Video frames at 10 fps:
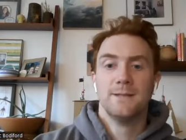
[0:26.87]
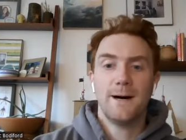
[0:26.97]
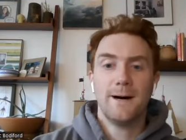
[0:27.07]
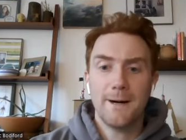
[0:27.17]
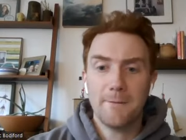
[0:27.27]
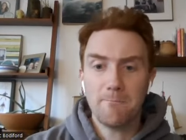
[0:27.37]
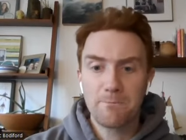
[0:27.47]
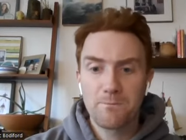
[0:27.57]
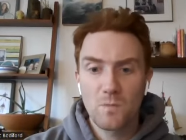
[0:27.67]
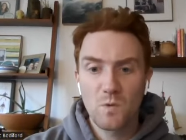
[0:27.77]
Um,
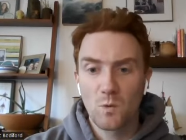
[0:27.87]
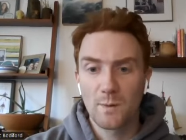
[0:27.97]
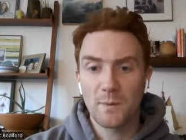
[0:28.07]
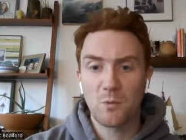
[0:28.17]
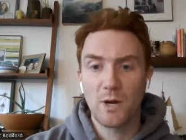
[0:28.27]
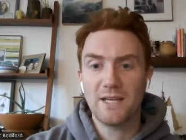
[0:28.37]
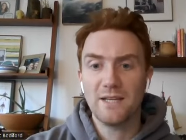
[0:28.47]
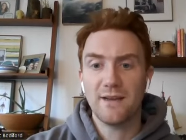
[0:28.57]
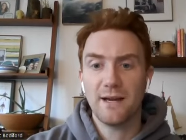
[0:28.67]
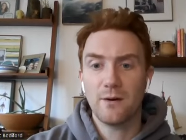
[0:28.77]
we're going to be breaking
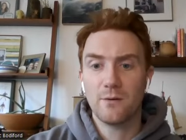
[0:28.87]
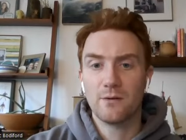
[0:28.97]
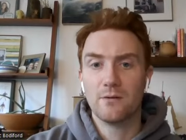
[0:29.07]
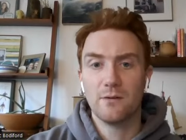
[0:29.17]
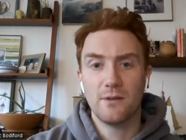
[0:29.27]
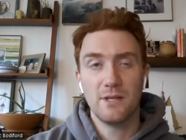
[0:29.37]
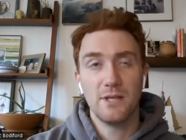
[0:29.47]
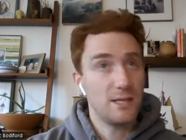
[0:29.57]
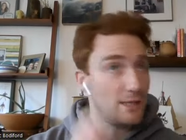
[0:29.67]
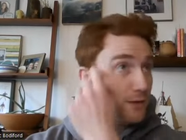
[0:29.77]
down
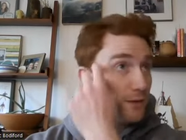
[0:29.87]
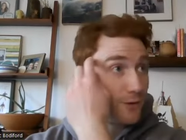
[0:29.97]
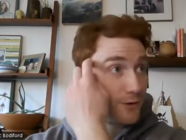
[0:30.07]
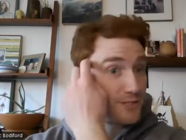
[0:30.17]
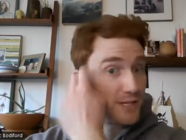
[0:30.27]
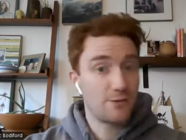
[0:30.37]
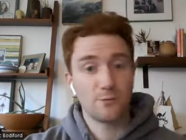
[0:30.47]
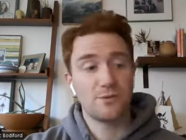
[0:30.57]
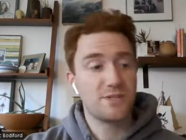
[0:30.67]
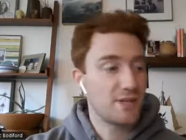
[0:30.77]
the Thursday
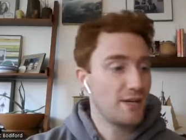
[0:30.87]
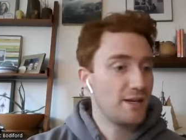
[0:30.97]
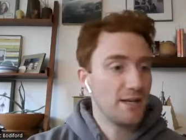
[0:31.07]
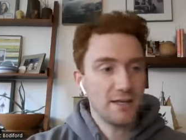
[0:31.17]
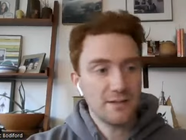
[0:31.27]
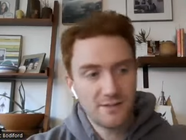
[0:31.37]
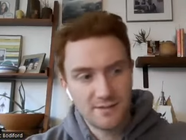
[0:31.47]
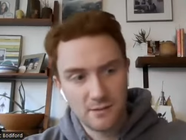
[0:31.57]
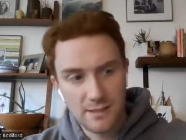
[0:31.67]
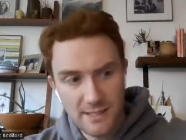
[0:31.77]
through Sunday
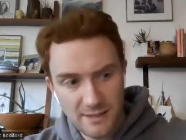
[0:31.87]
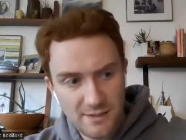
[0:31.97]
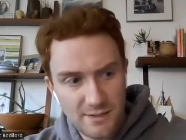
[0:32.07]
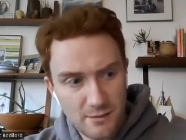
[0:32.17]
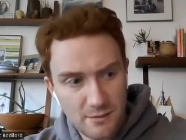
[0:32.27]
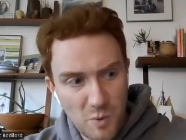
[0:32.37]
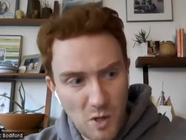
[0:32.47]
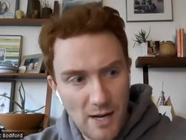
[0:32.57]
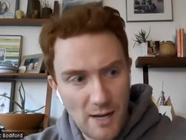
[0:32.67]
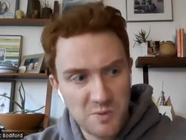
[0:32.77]
slates
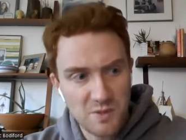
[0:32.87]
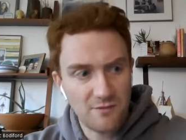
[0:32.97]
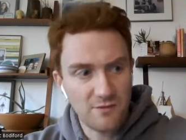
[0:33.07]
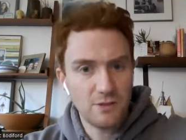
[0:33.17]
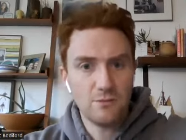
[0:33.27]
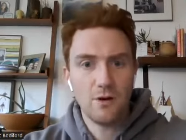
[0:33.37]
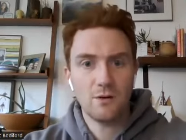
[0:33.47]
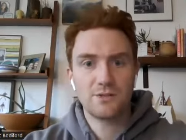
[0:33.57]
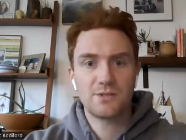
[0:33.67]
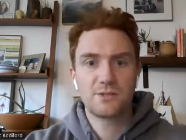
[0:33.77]
perhaps with a few
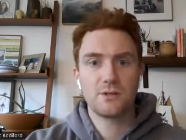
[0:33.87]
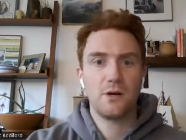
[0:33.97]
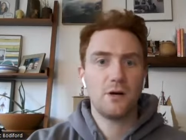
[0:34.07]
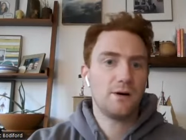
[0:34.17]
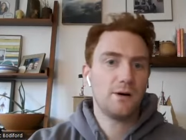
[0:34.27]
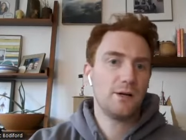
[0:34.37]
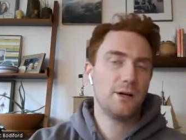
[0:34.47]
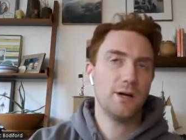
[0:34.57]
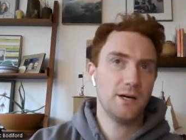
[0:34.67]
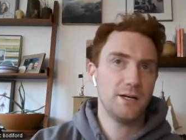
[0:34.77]
notes on
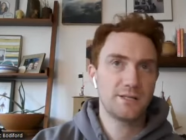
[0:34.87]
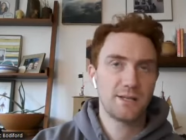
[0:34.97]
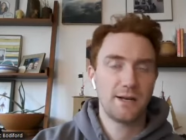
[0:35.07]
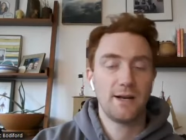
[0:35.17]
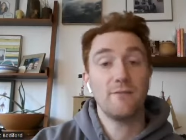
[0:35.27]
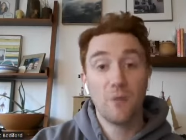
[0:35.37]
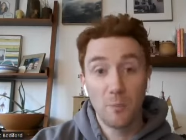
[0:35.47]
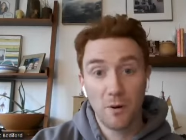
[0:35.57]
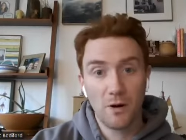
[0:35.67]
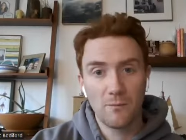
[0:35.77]
uh, Sunday Night
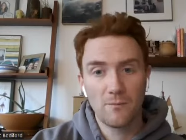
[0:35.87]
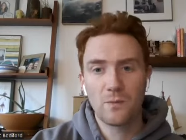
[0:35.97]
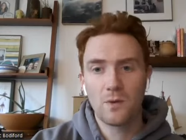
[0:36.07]
Football